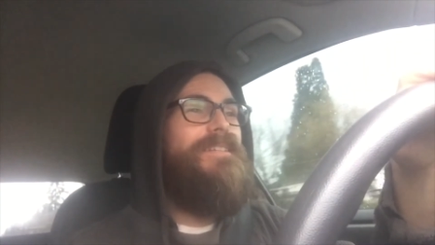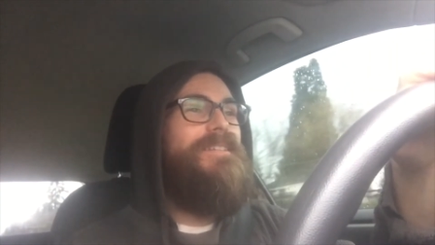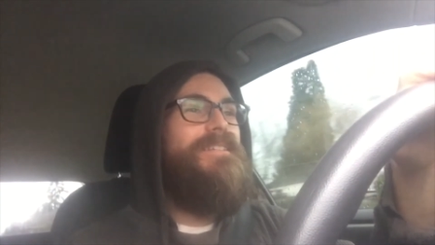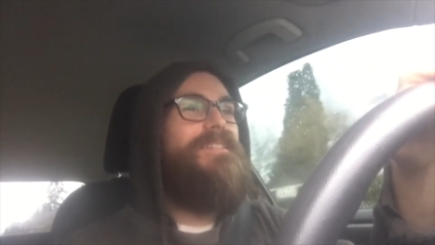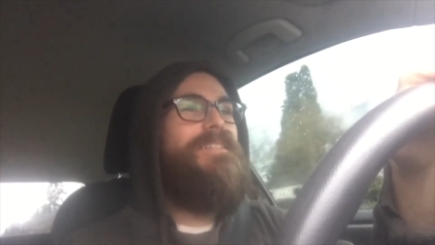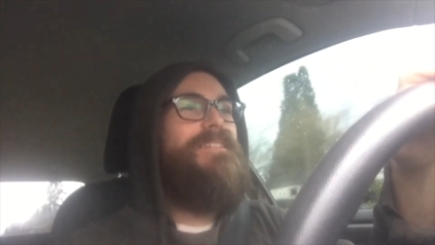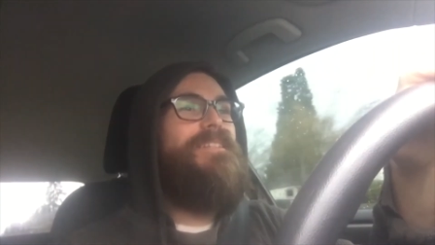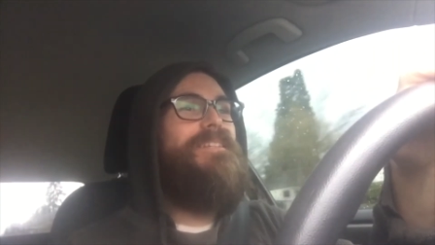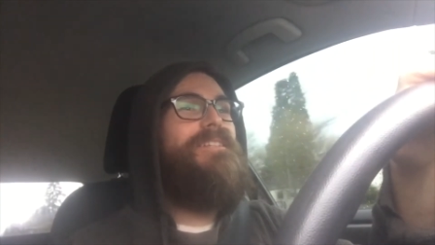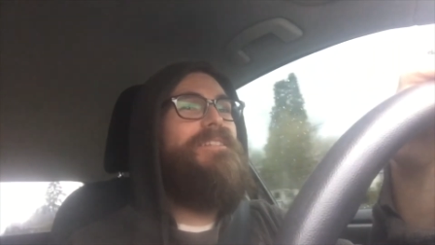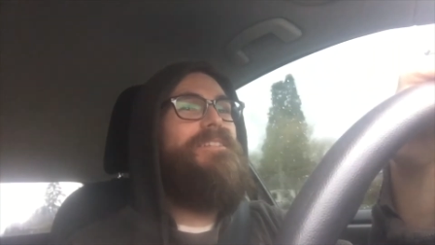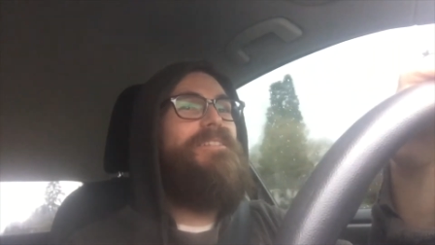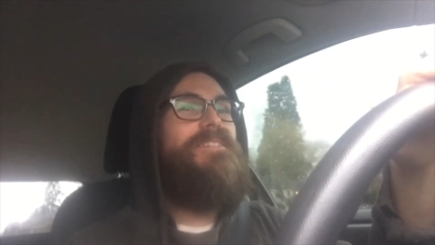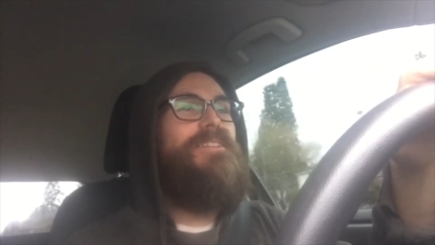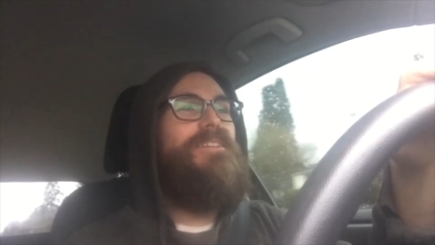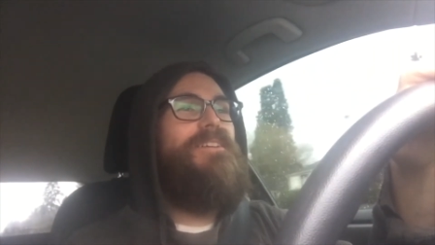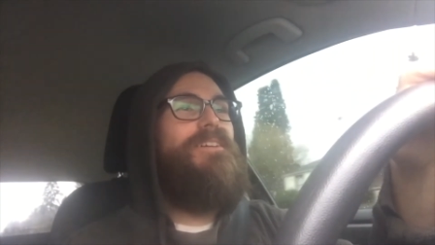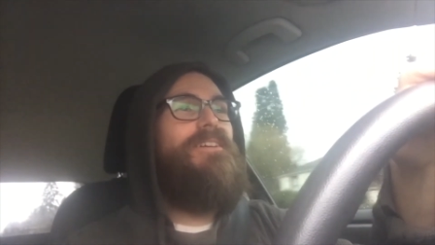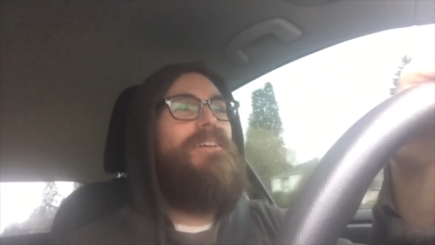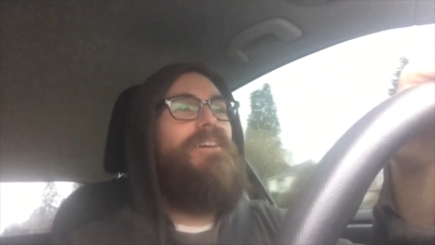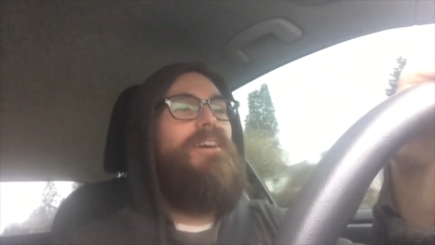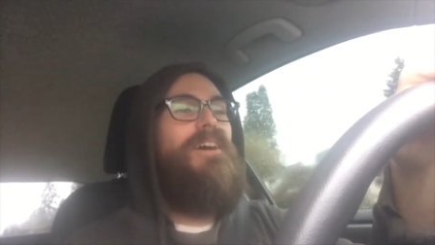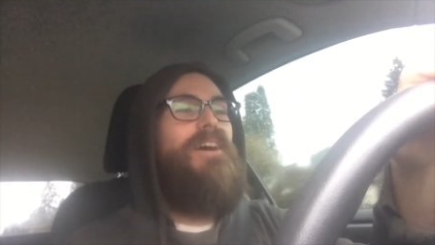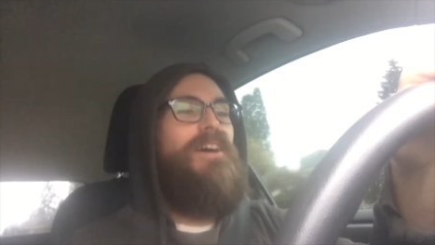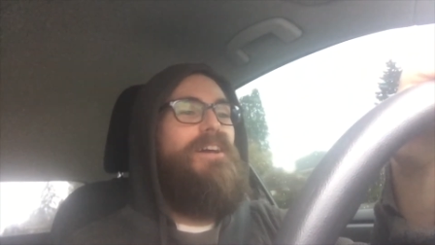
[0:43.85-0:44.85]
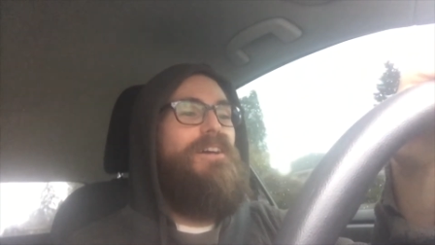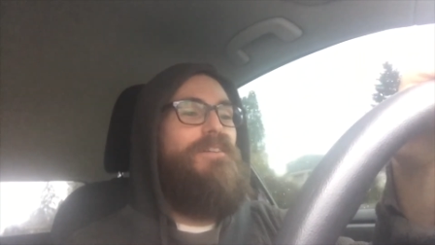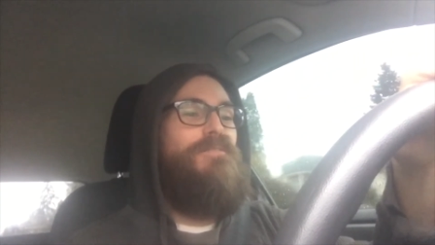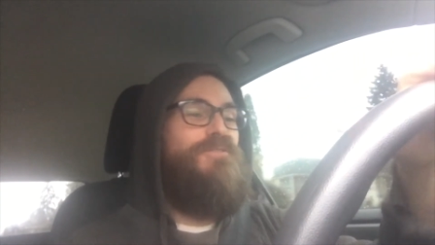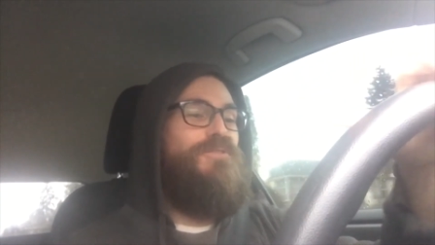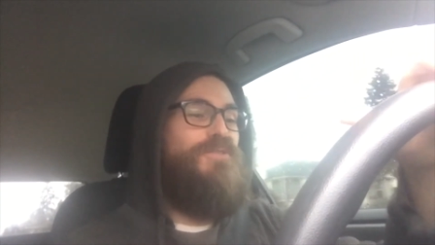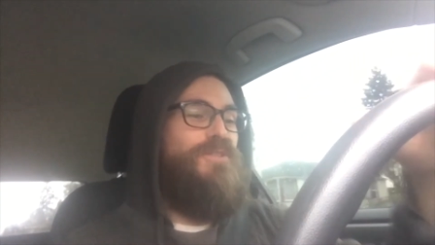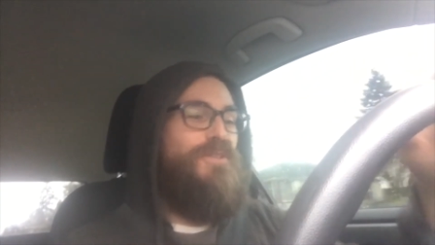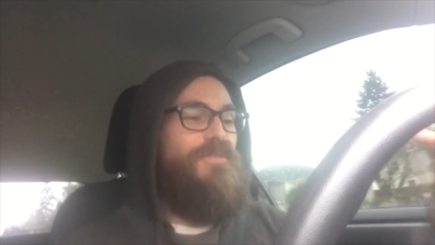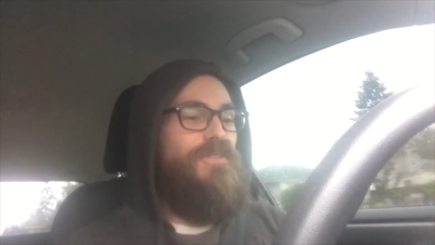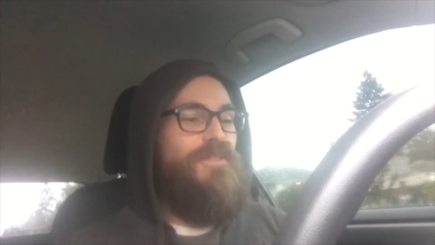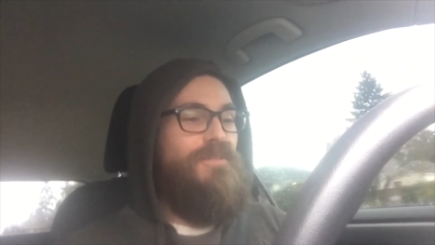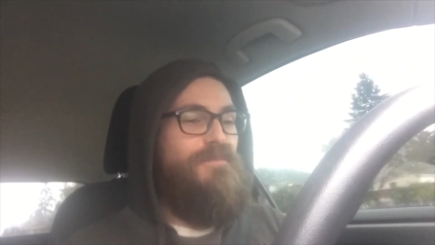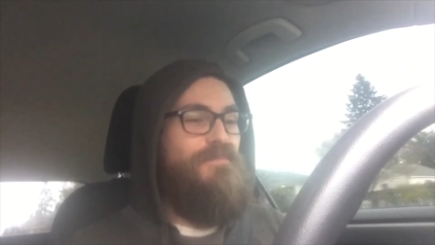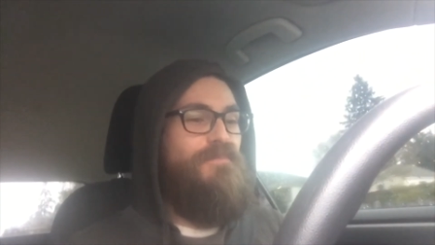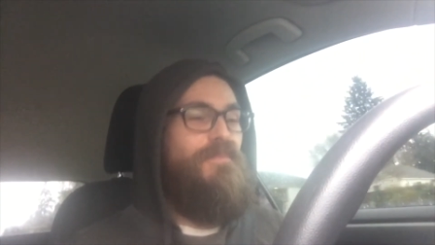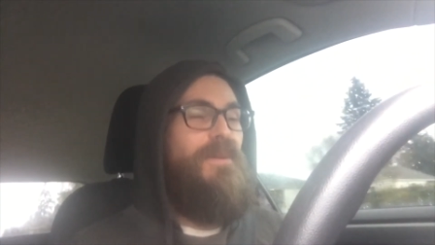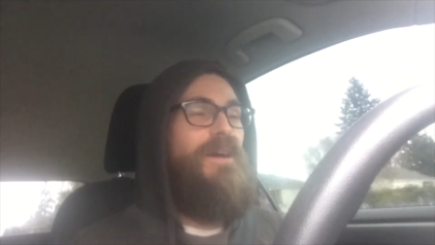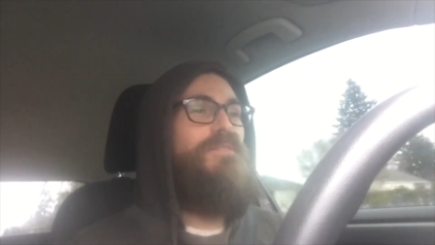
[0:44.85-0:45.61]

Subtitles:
since I have driven my